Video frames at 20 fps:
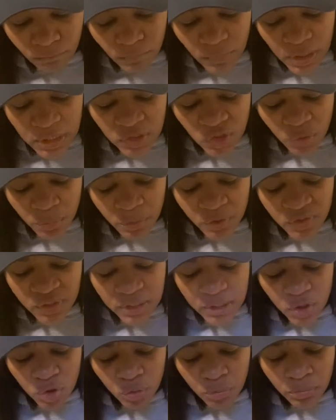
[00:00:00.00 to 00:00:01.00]
and to
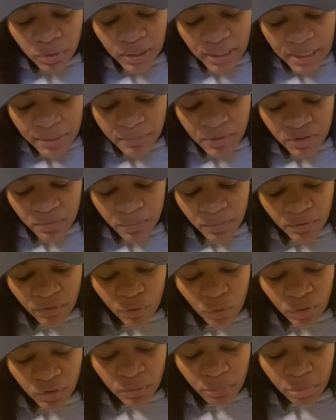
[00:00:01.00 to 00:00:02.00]
present you blameless
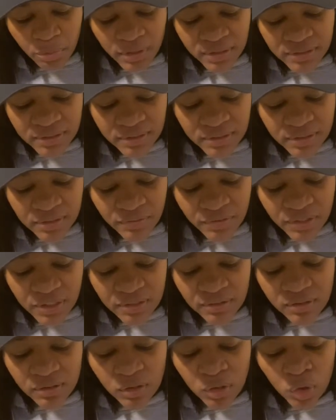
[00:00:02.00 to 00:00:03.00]
before the presence of
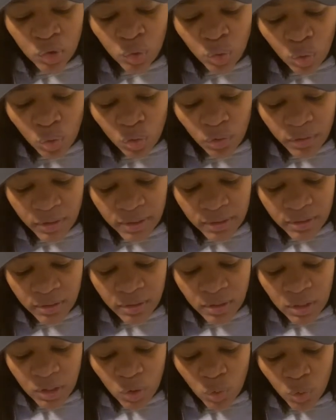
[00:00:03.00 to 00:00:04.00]
his glory
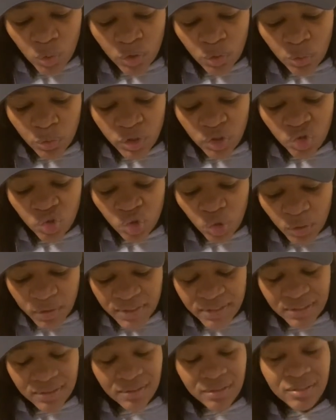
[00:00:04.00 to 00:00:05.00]
with
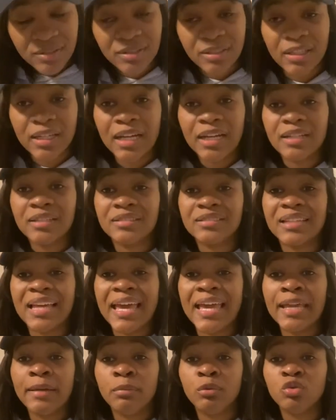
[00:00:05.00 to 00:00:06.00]
rejoicing. Listen, God is
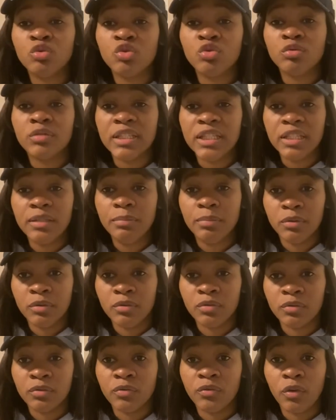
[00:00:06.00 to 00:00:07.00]
able to keep you
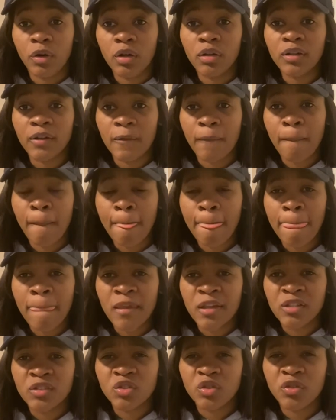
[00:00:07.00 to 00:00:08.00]
from falling.
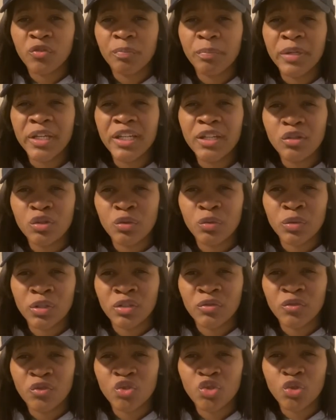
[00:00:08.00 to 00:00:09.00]
So if Peter would
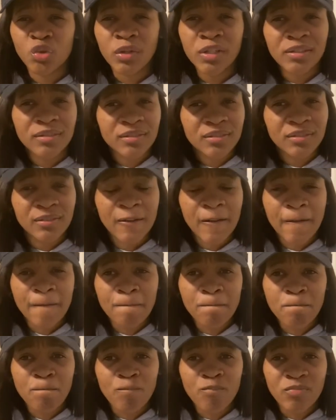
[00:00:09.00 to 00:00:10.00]
have trust
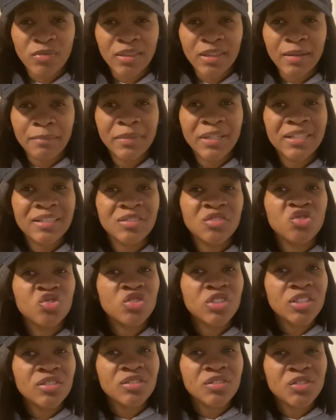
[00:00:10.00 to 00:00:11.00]
that because
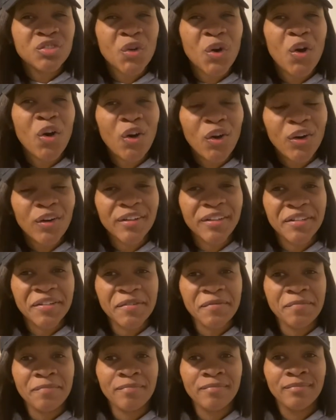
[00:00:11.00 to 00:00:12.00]
Jesus called
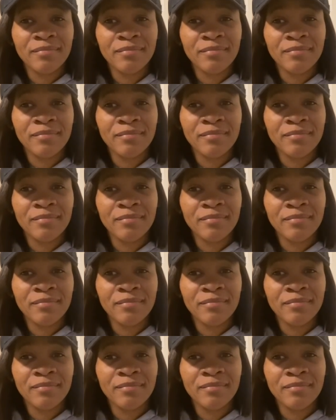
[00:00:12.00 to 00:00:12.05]
him,